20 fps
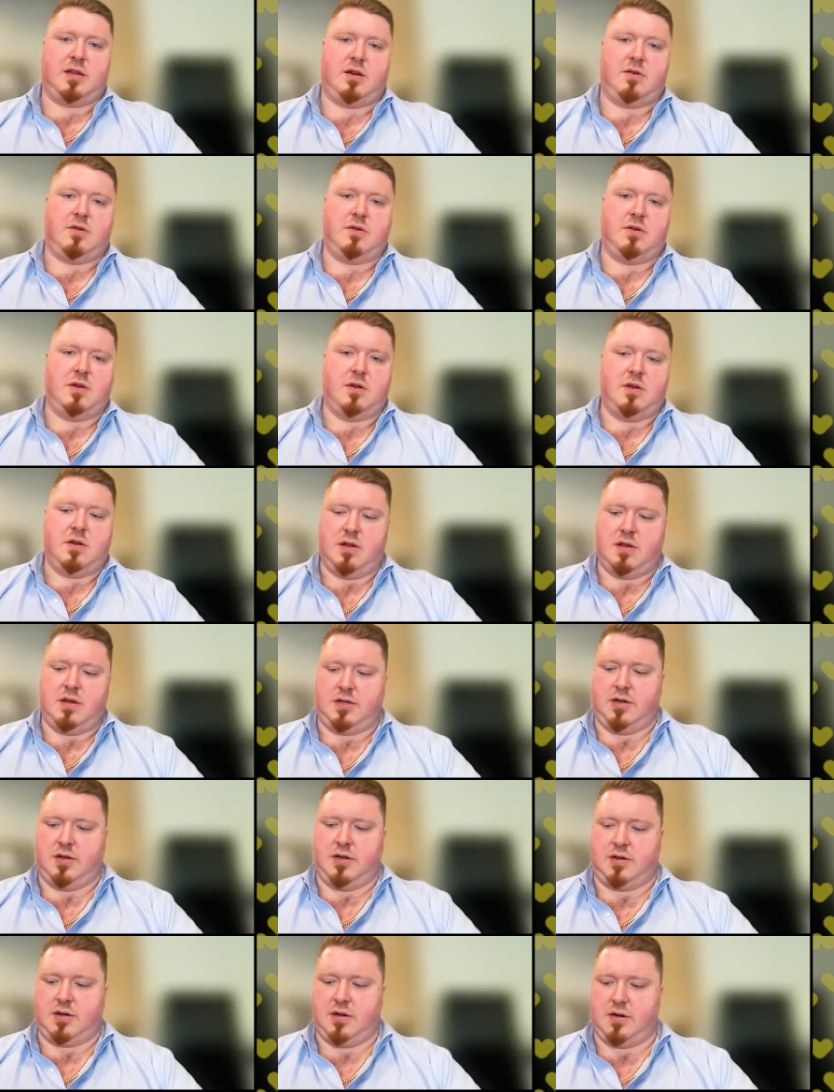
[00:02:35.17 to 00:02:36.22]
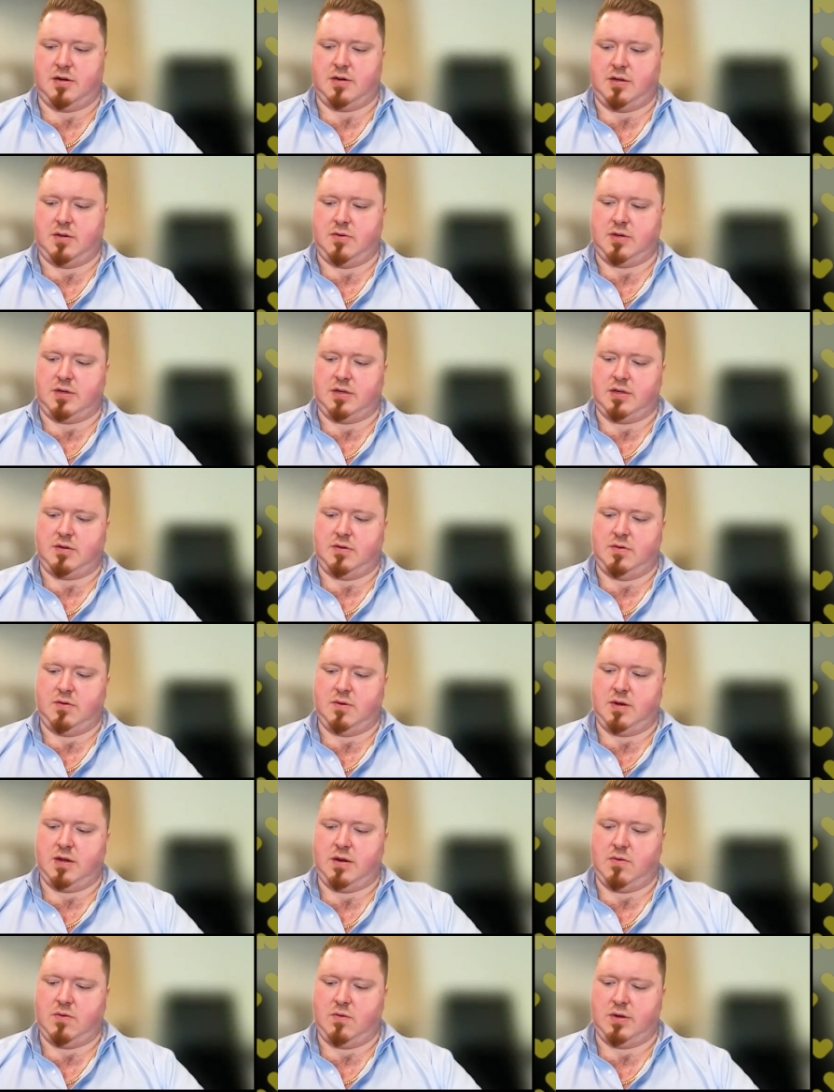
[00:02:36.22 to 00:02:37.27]
So it's your turn. So
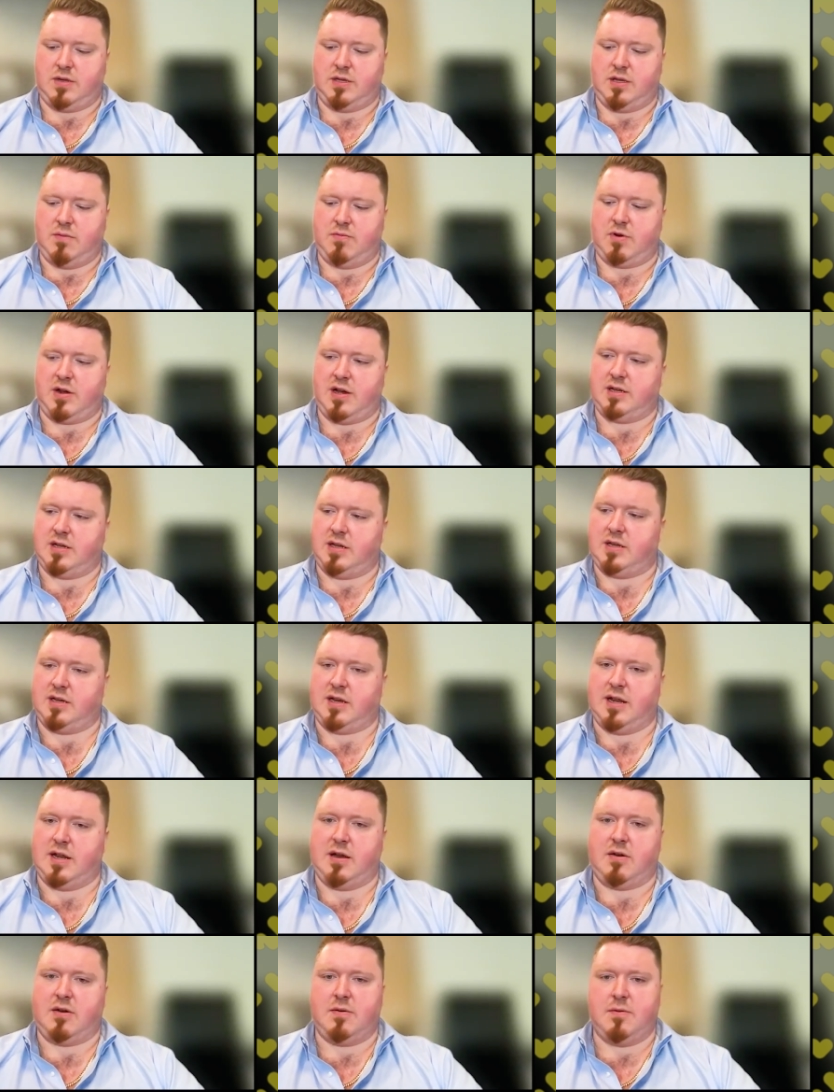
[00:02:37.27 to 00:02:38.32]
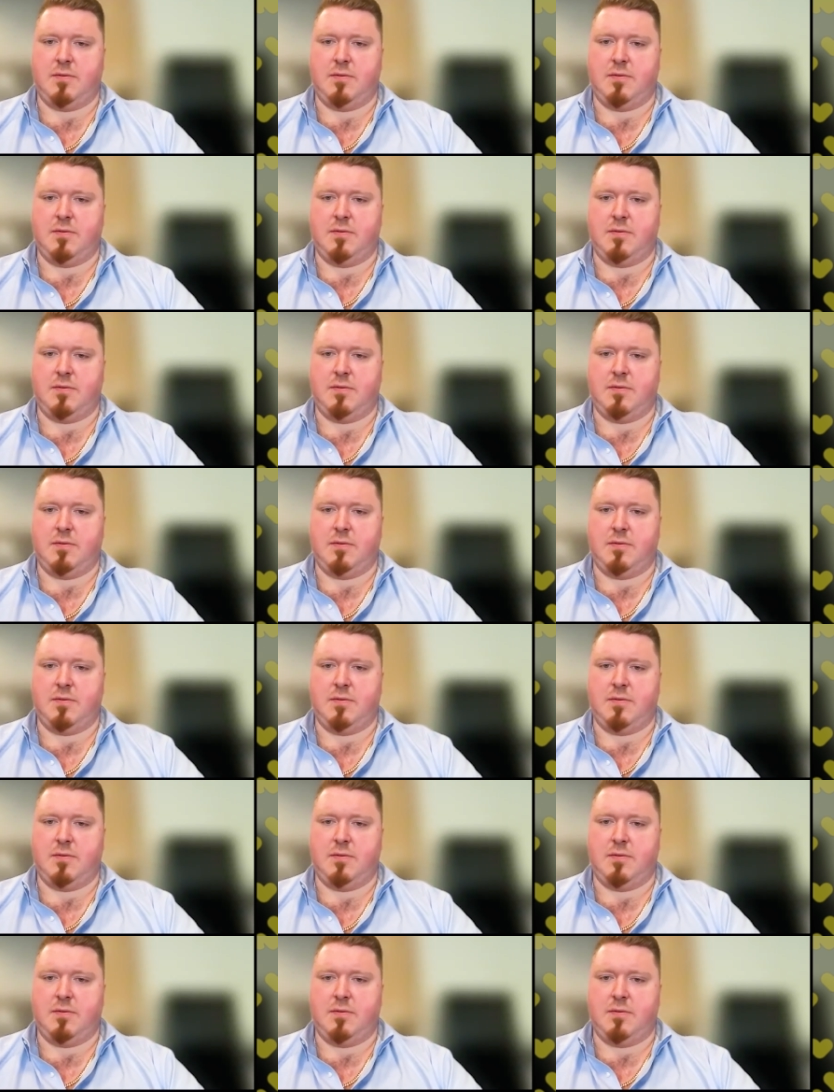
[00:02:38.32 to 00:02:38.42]
what's the process now?